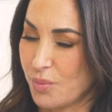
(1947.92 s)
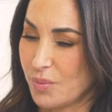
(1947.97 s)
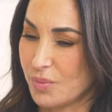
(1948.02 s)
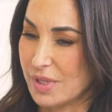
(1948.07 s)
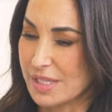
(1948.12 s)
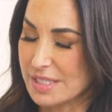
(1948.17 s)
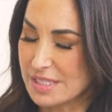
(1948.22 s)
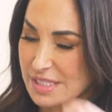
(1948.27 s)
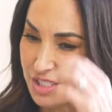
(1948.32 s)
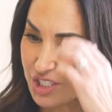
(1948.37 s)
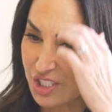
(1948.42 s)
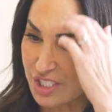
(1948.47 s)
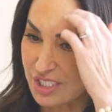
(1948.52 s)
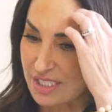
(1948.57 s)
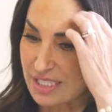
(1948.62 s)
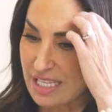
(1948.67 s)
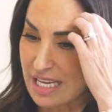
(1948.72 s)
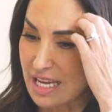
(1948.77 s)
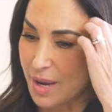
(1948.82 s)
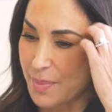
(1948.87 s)
let's just
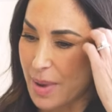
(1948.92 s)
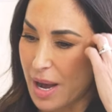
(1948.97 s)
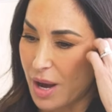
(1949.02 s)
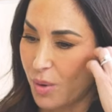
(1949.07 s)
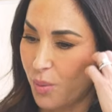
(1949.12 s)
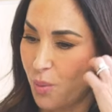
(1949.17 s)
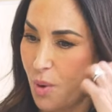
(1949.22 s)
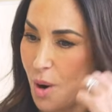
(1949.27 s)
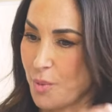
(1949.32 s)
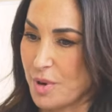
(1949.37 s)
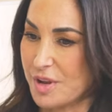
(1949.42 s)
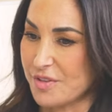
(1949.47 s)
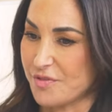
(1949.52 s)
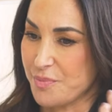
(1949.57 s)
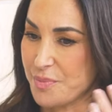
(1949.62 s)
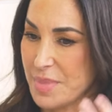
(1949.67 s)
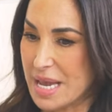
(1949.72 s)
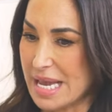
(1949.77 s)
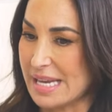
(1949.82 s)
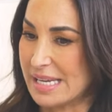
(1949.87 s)
think about what we've
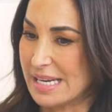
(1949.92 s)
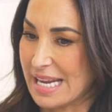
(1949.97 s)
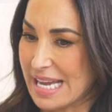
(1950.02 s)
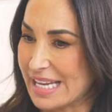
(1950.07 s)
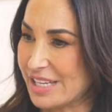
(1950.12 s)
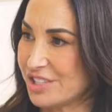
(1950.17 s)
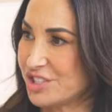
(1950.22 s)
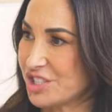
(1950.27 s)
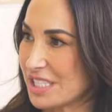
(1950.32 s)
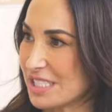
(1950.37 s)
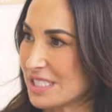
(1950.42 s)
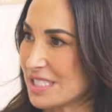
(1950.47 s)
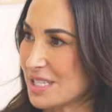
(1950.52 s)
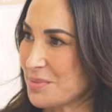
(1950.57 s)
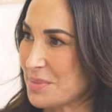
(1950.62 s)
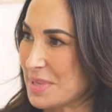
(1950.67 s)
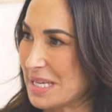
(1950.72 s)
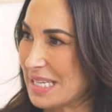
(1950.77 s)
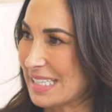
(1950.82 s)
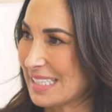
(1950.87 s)
made aging to
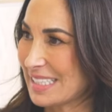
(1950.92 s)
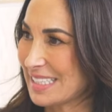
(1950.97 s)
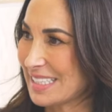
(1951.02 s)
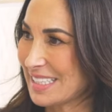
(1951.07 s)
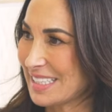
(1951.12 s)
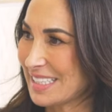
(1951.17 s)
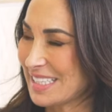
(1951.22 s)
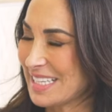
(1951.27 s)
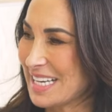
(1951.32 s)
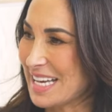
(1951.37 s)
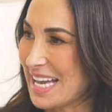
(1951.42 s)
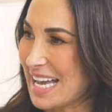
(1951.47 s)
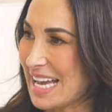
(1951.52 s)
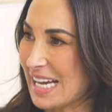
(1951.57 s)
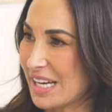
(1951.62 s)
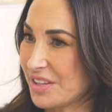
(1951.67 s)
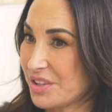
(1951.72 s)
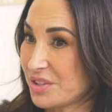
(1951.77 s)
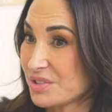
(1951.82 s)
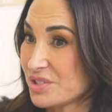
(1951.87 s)
mean. Mm-hmm.
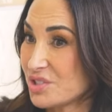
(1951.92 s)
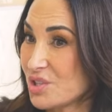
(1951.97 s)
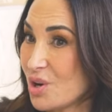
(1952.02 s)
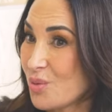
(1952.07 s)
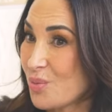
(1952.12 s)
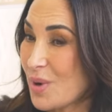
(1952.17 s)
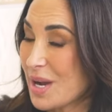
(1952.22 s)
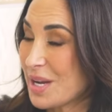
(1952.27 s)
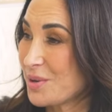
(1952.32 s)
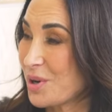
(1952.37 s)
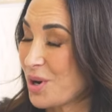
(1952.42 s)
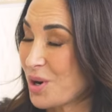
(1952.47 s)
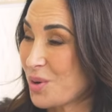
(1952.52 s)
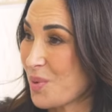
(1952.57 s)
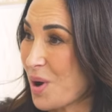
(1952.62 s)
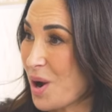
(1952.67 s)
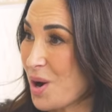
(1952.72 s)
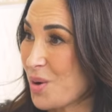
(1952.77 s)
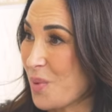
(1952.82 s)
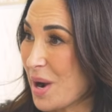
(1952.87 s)
And there's no right or
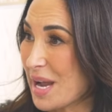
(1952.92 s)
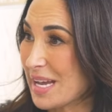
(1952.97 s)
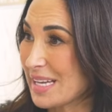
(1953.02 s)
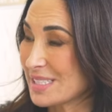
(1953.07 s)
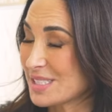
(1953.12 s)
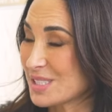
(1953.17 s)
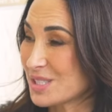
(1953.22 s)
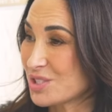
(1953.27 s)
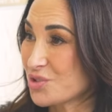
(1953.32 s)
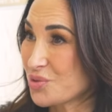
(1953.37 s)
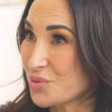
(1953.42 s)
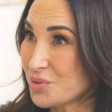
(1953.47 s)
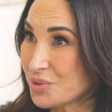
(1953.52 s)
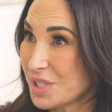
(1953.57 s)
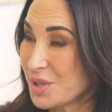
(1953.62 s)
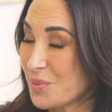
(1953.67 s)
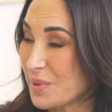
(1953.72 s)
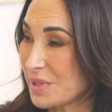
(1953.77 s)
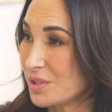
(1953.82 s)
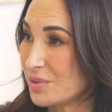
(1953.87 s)
wrong way. It's
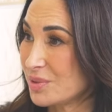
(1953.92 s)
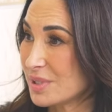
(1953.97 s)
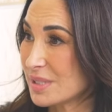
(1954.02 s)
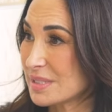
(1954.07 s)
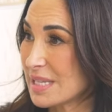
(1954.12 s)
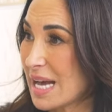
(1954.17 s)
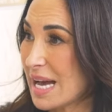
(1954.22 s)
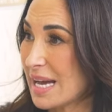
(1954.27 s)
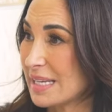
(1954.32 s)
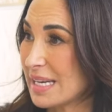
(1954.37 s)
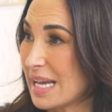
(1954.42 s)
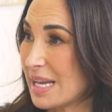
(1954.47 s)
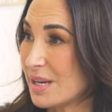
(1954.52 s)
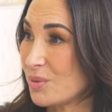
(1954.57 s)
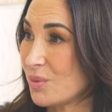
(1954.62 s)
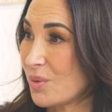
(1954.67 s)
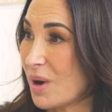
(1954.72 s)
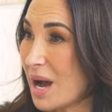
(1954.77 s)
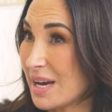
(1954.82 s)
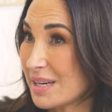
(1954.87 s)
truly what you decide.
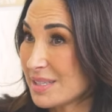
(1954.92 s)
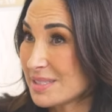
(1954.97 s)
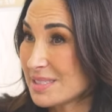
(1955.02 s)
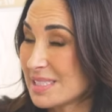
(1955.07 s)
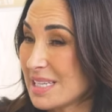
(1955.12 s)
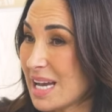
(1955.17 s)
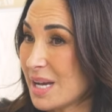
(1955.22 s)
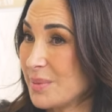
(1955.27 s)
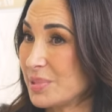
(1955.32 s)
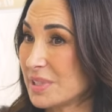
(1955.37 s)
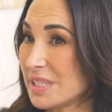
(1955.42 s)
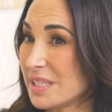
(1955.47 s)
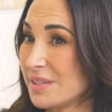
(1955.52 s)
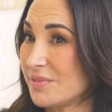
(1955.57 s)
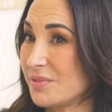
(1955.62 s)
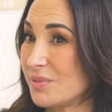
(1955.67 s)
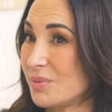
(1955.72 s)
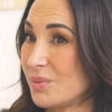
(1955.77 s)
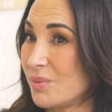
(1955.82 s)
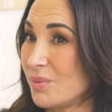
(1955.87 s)
And honestly, I
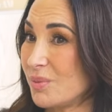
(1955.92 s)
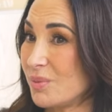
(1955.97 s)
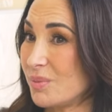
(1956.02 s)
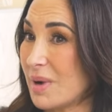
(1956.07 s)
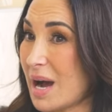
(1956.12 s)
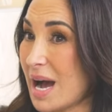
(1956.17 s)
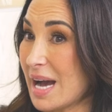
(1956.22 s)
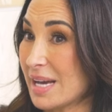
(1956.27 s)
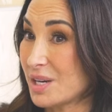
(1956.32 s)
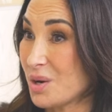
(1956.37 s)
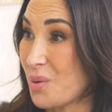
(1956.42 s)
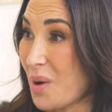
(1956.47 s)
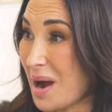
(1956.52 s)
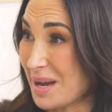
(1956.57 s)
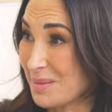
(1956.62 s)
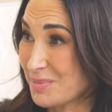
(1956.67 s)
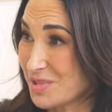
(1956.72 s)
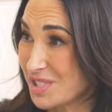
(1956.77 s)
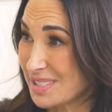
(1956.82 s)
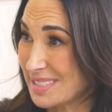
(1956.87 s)
believe I know
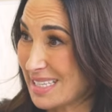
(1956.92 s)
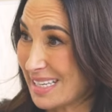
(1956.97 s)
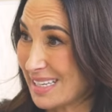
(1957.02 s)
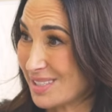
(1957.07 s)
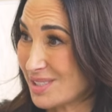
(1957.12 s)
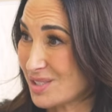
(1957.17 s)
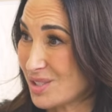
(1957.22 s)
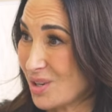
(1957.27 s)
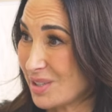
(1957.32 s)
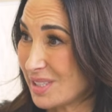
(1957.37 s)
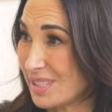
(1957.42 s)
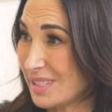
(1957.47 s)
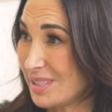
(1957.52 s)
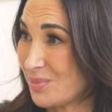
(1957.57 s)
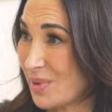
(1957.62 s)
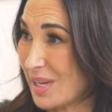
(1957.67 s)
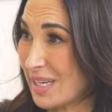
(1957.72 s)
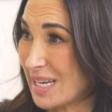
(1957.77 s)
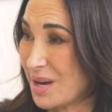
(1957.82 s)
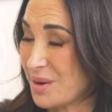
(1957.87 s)
I'm just getting started
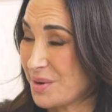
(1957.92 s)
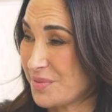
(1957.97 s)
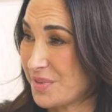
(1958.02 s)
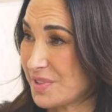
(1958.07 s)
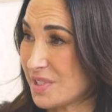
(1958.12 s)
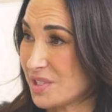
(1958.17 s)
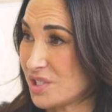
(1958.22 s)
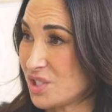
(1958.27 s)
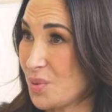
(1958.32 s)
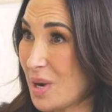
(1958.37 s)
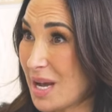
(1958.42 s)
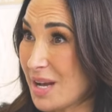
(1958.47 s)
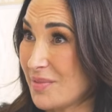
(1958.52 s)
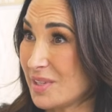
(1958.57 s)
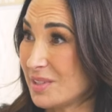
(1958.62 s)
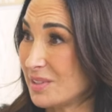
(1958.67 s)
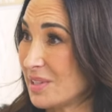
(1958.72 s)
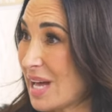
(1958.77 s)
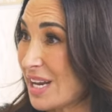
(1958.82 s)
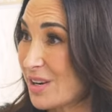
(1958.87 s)
right now at 52. I have a
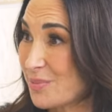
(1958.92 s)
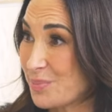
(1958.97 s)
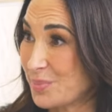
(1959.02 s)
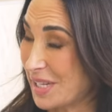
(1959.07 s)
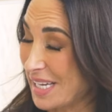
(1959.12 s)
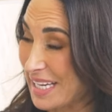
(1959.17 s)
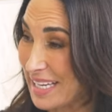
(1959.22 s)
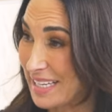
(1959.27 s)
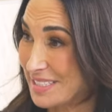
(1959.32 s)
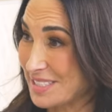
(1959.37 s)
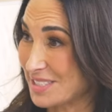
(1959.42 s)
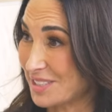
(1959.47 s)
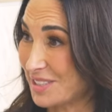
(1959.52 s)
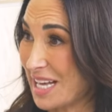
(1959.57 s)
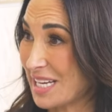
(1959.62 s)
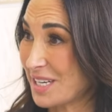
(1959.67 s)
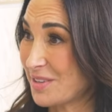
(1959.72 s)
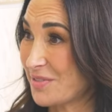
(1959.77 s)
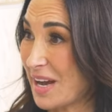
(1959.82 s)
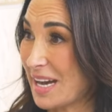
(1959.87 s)
lot of plans, a
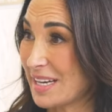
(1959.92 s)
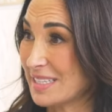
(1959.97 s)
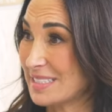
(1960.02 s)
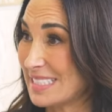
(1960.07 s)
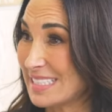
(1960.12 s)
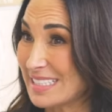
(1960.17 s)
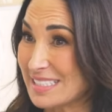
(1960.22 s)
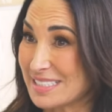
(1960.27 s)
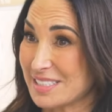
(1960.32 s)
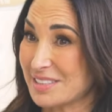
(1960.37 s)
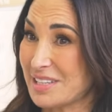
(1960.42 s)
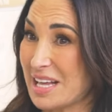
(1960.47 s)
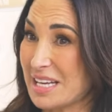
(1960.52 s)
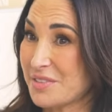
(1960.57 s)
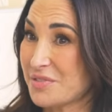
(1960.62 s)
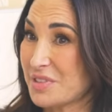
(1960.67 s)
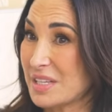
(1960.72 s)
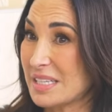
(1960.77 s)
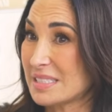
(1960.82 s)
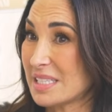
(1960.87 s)
lot of ideas, a lot
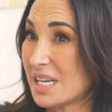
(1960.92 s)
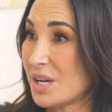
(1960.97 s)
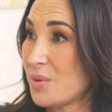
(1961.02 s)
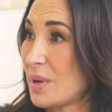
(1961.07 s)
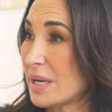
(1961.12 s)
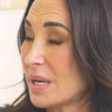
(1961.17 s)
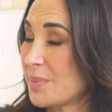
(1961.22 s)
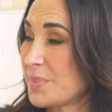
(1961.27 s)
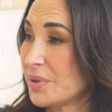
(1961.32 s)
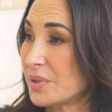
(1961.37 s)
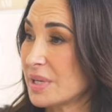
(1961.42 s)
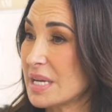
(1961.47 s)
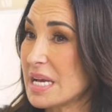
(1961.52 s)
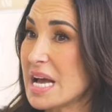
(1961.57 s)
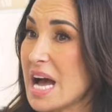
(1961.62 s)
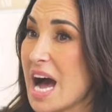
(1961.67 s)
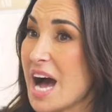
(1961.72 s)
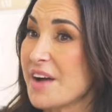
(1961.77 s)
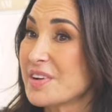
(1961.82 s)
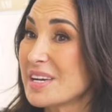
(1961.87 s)
of things that I want to build.
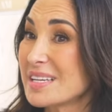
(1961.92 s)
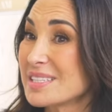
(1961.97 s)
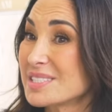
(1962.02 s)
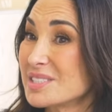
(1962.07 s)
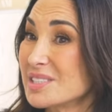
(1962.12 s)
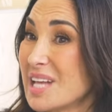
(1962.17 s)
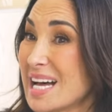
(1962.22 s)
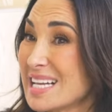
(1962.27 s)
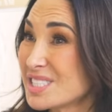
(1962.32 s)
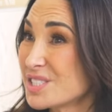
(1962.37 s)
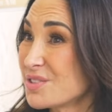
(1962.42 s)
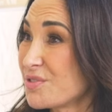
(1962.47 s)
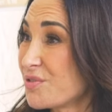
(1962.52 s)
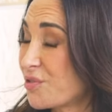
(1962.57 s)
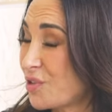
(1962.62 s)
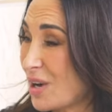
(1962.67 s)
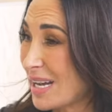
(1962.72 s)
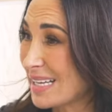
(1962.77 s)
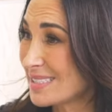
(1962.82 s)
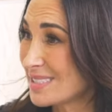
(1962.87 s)
I've got lots of
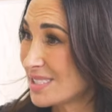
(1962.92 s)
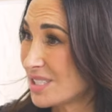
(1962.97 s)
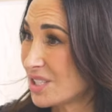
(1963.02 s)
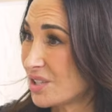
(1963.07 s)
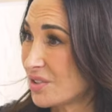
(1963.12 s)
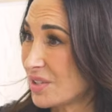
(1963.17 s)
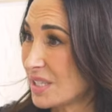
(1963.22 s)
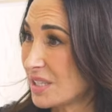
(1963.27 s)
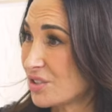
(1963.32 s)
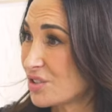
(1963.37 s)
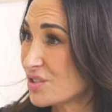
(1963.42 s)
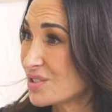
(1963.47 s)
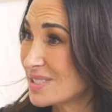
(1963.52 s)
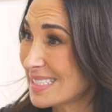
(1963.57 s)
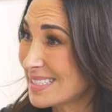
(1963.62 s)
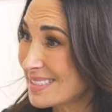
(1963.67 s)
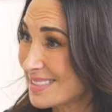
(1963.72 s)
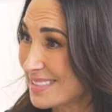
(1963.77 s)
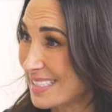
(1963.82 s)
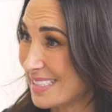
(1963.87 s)
friends that are in their
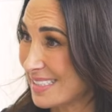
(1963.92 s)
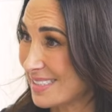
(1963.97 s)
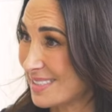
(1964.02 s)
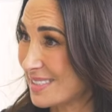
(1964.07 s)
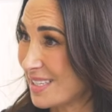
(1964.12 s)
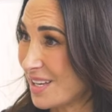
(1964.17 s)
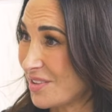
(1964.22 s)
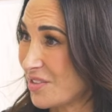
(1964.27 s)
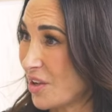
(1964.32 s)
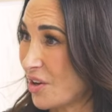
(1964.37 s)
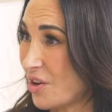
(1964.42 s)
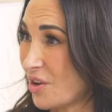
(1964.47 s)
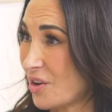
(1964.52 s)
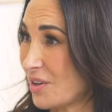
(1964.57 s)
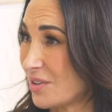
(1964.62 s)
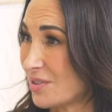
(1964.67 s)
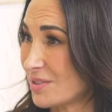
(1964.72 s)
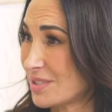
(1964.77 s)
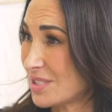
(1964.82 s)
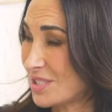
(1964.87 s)
60s that
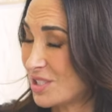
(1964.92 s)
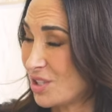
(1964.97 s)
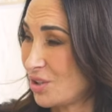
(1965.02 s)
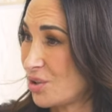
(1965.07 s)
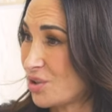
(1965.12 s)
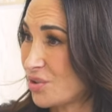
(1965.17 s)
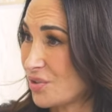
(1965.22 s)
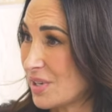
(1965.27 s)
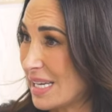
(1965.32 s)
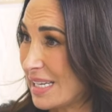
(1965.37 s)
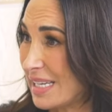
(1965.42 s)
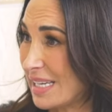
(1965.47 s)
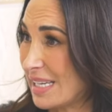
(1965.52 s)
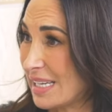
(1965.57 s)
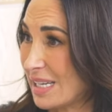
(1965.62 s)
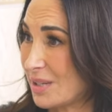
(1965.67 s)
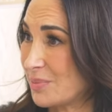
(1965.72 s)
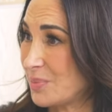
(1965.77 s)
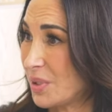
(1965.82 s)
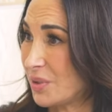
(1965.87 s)
are still
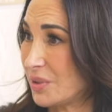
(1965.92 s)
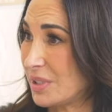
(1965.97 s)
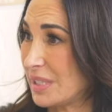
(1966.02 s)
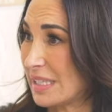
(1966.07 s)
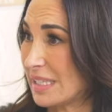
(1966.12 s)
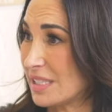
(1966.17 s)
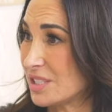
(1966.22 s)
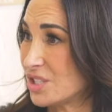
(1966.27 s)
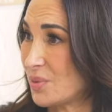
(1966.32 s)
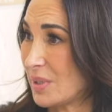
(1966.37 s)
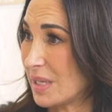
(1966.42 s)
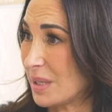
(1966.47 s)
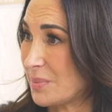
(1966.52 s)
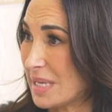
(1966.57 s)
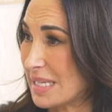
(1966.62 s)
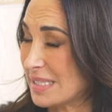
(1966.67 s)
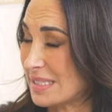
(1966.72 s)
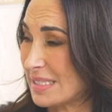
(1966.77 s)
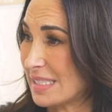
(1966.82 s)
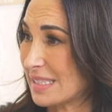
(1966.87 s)
creating and building and doing
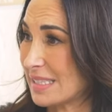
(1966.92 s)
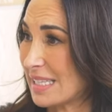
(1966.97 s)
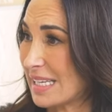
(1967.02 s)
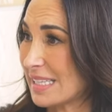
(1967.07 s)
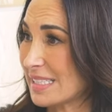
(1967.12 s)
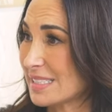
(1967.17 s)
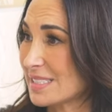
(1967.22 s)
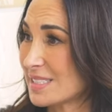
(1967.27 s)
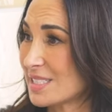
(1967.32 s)
amazing things.